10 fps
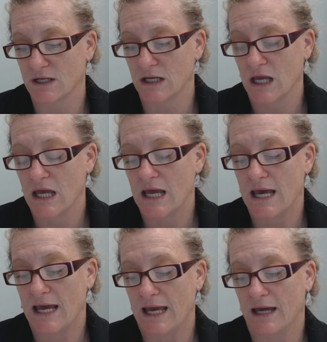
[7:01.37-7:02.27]
reading,
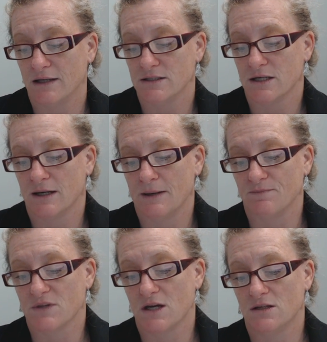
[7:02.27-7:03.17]
and
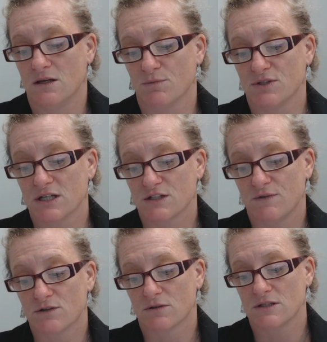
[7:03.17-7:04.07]
number 6,
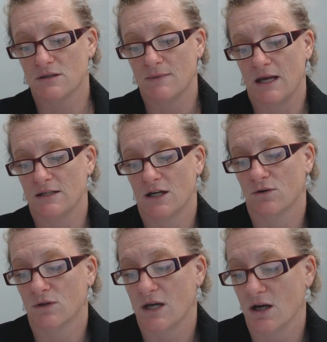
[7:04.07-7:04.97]
Federalism and
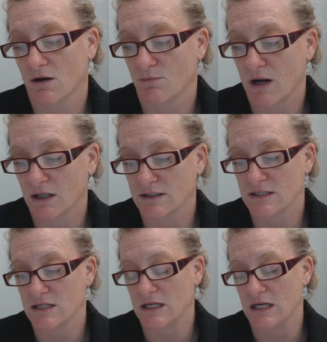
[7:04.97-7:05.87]
Healthcare
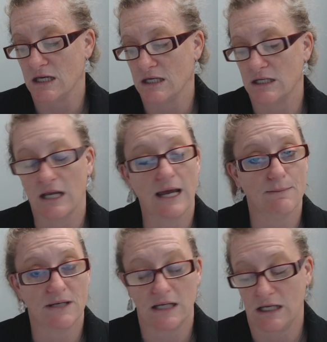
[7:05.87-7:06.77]
Policy in
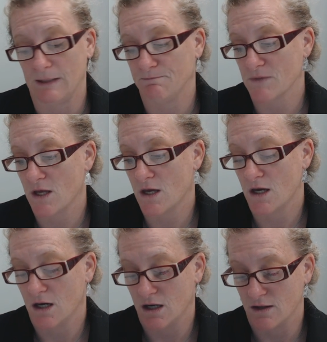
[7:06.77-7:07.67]
M&E.
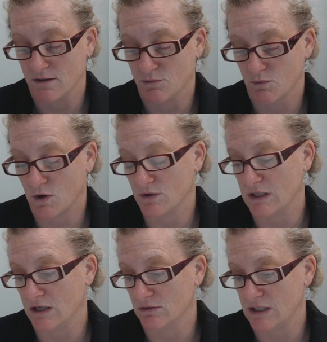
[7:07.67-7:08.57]
The Marone
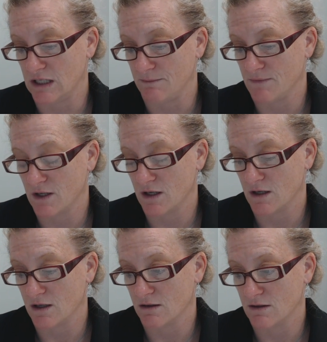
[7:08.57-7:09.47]
and Elke
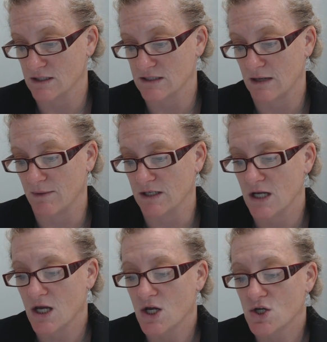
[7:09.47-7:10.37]
assignment.
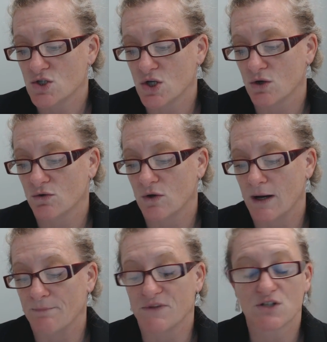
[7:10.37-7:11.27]
So
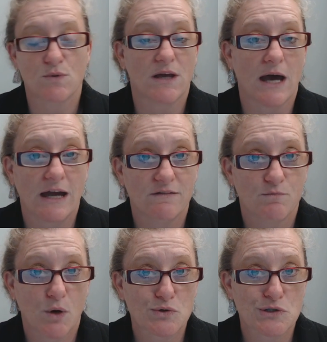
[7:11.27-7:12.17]
this week I've
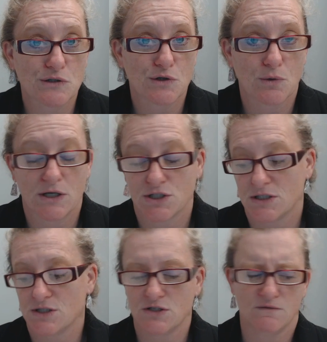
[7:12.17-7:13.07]
posted the
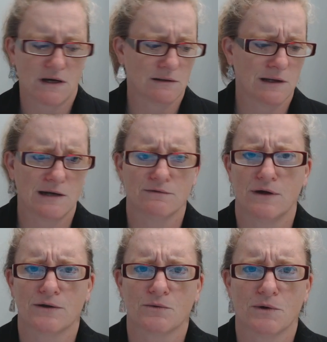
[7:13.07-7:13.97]
questions. You've got a lot of
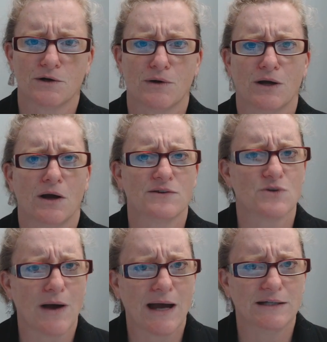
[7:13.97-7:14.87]
other work going on,
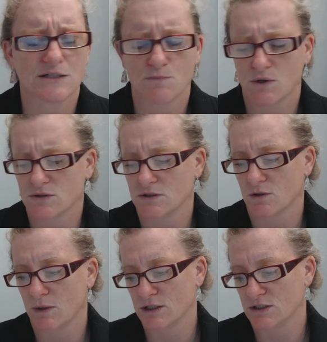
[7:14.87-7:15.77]
so I just posted the
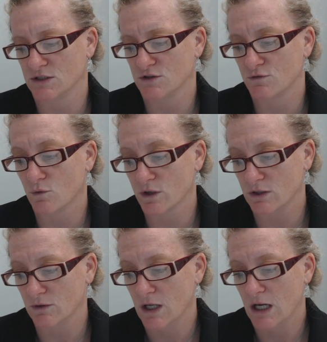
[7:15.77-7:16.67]
questions for
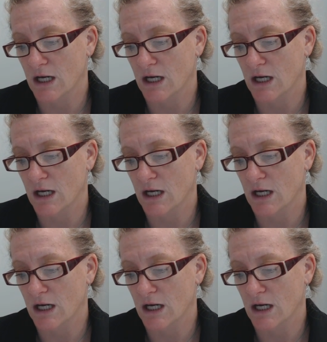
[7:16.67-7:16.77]
you.